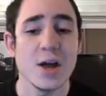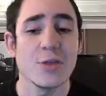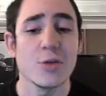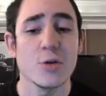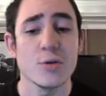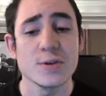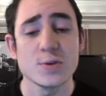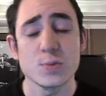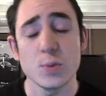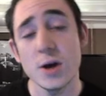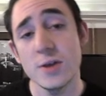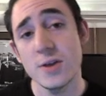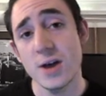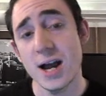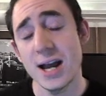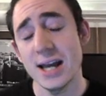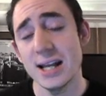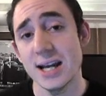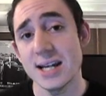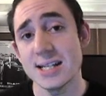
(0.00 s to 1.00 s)
it was worth
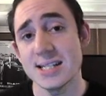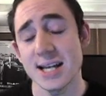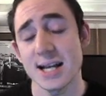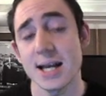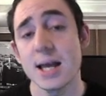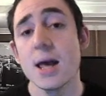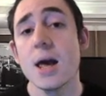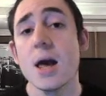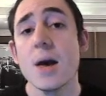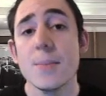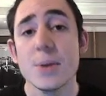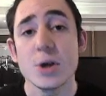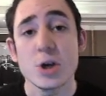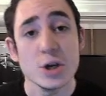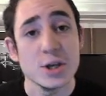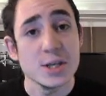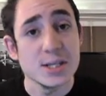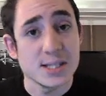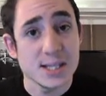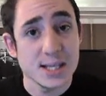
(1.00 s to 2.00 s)
highlighting
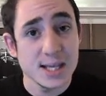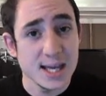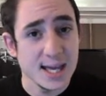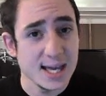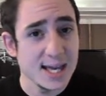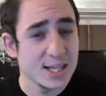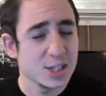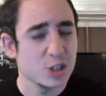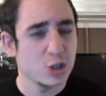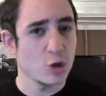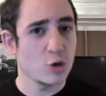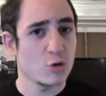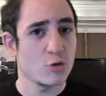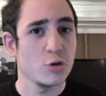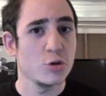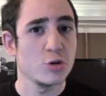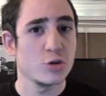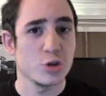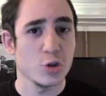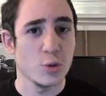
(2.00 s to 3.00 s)
because it is so
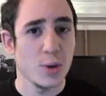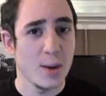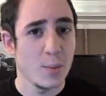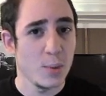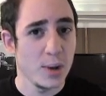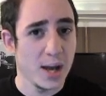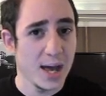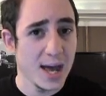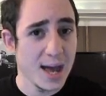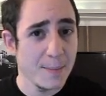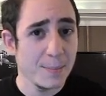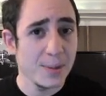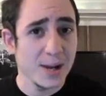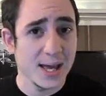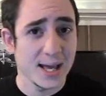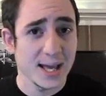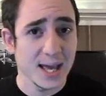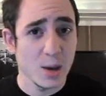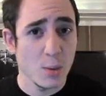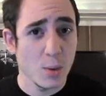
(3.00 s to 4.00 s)
crucial, and when I am
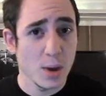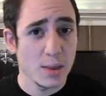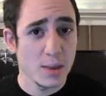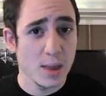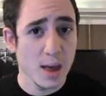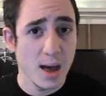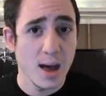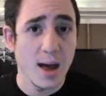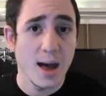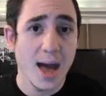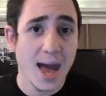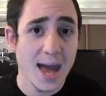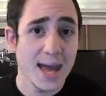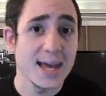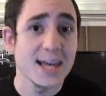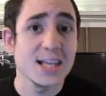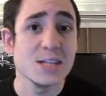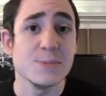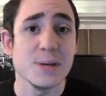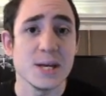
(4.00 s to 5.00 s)
playing it and when A
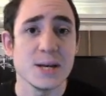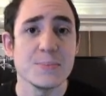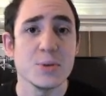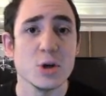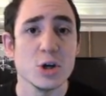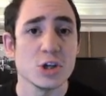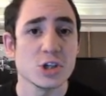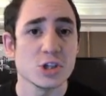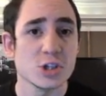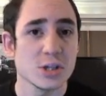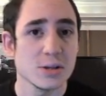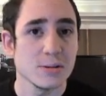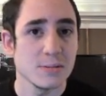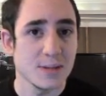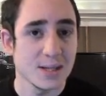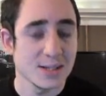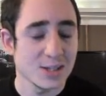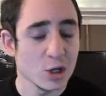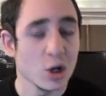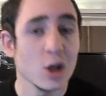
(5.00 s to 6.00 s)
is being pushed,
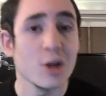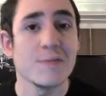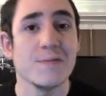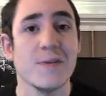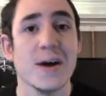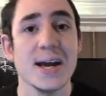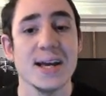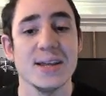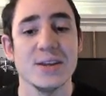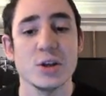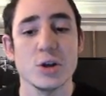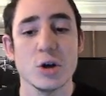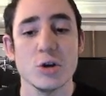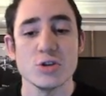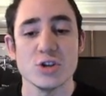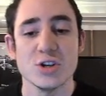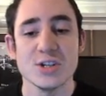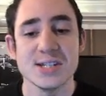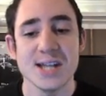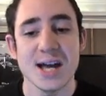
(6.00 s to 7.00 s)
there's a lot of fighting that goes
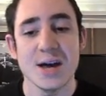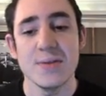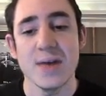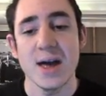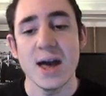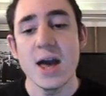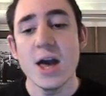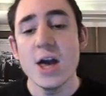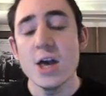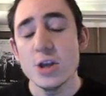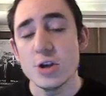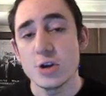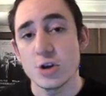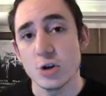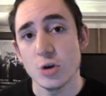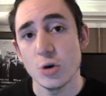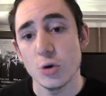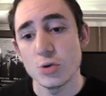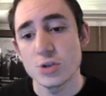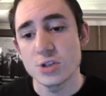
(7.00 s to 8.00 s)
on down there. You can
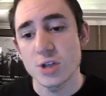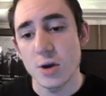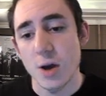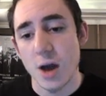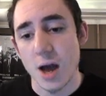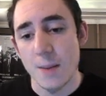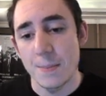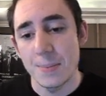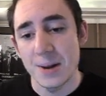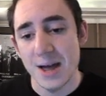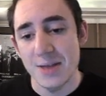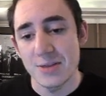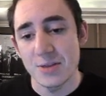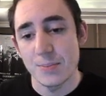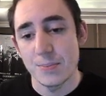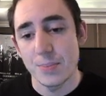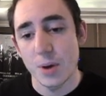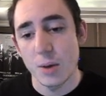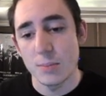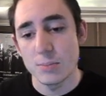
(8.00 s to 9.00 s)
also plant the
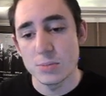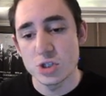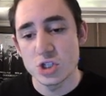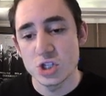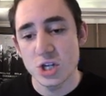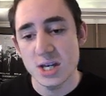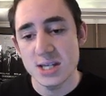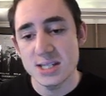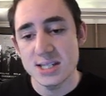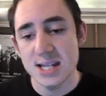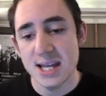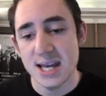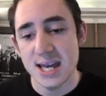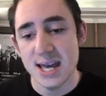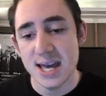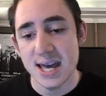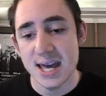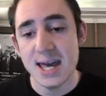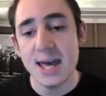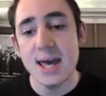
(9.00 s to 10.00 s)
bomb just
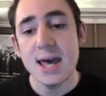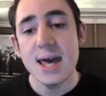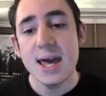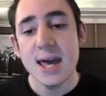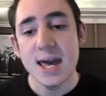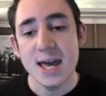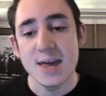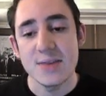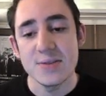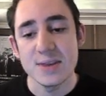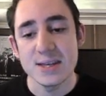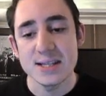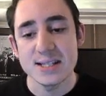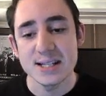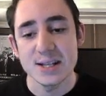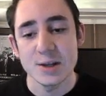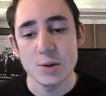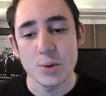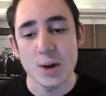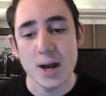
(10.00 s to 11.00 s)
here in this
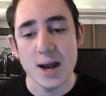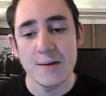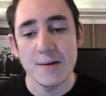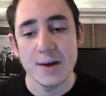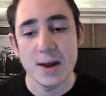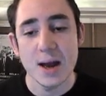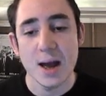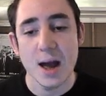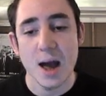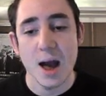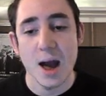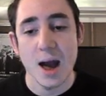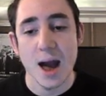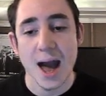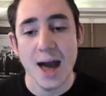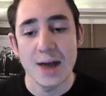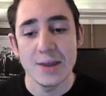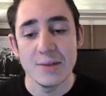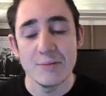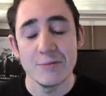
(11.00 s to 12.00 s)
little area
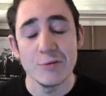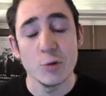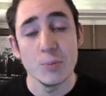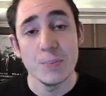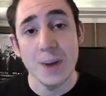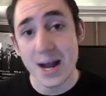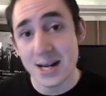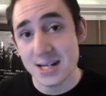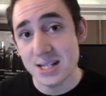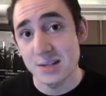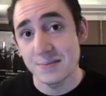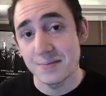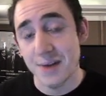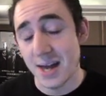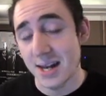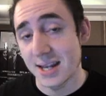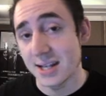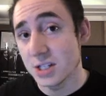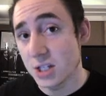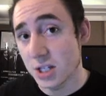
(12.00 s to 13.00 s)
and then fall back to the
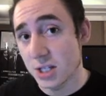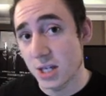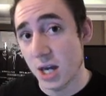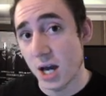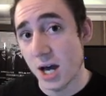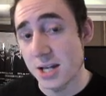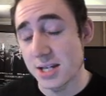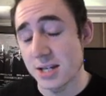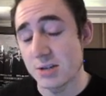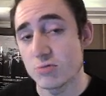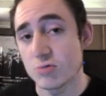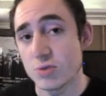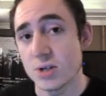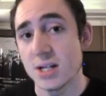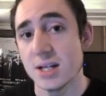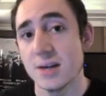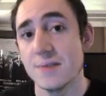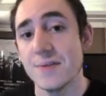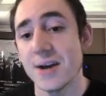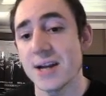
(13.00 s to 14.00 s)
valley to guard it
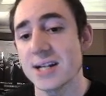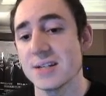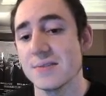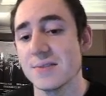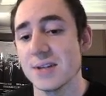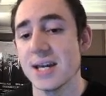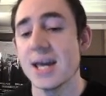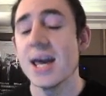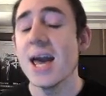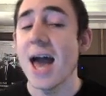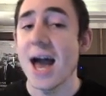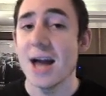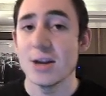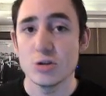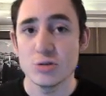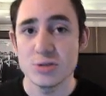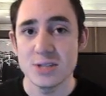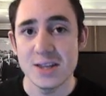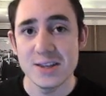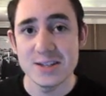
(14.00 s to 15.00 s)
really effectively, and you'll
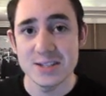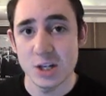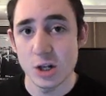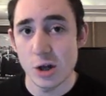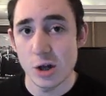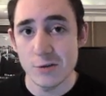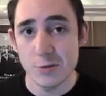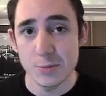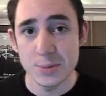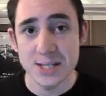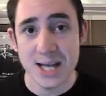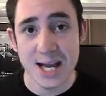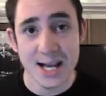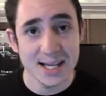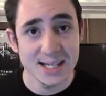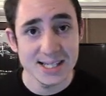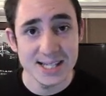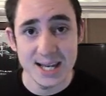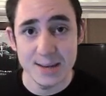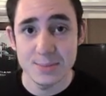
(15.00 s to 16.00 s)
see this a lot from attacking
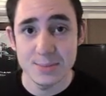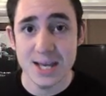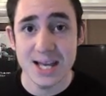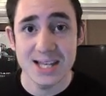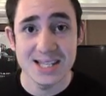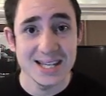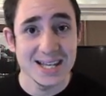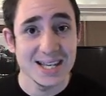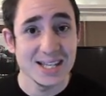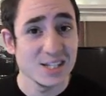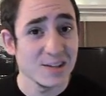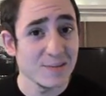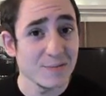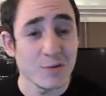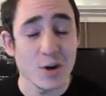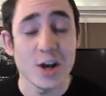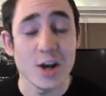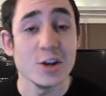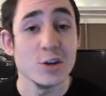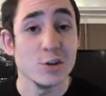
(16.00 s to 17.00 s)
teams as it is a
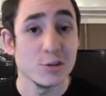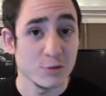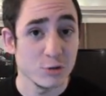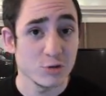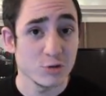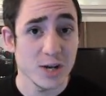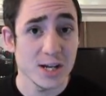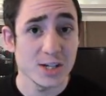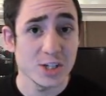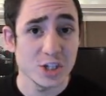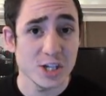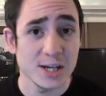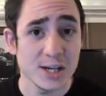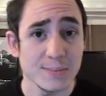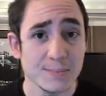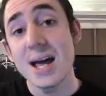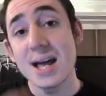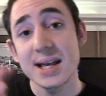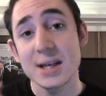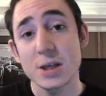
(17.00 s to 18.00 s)
very useful strategy.
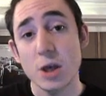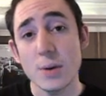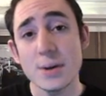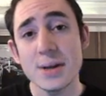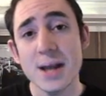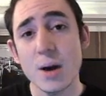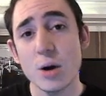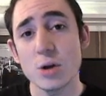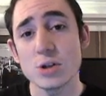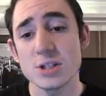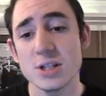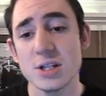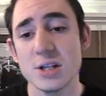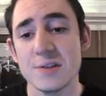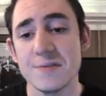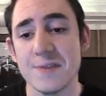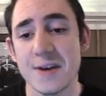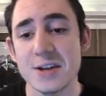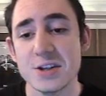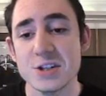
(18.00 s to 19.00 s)
Going now onto the
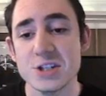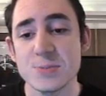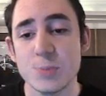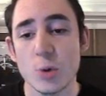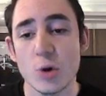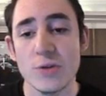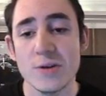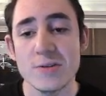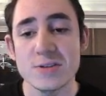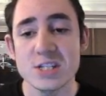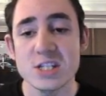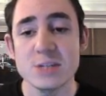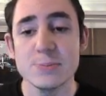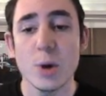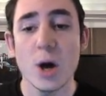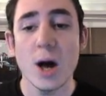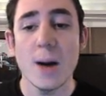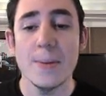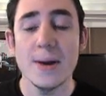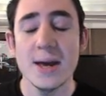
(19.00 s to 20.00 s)
defender's spawn, there is a
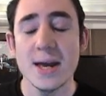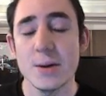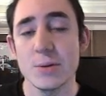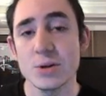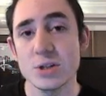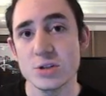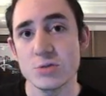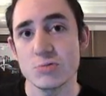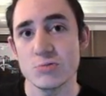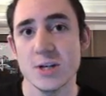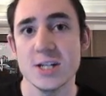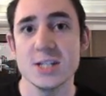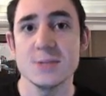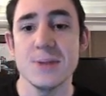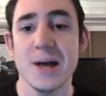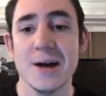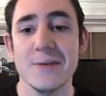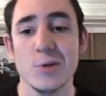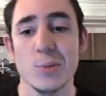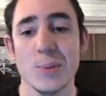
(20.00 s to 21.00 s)
spot up here which is a raised
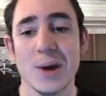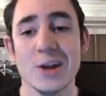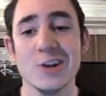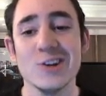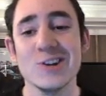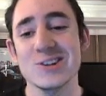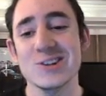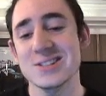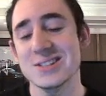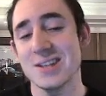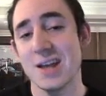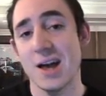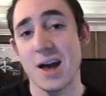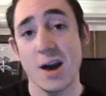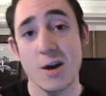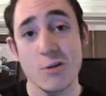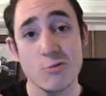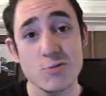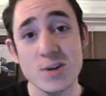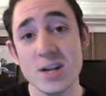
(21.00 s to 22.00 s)
platform and looks
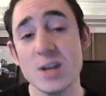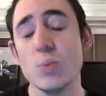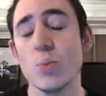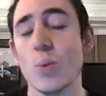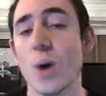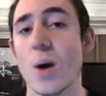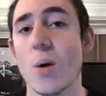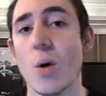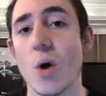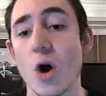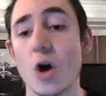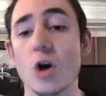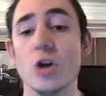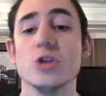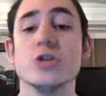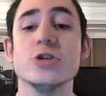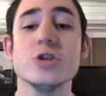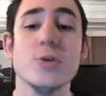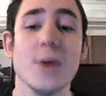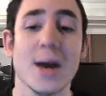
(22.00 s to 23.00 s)
really well
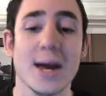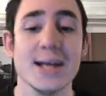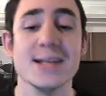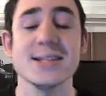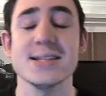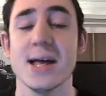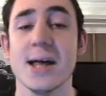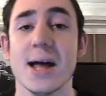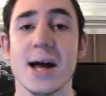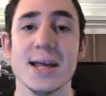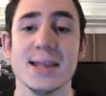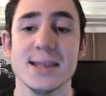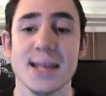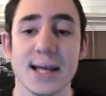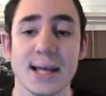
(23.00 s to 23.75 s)
onto A site, I think.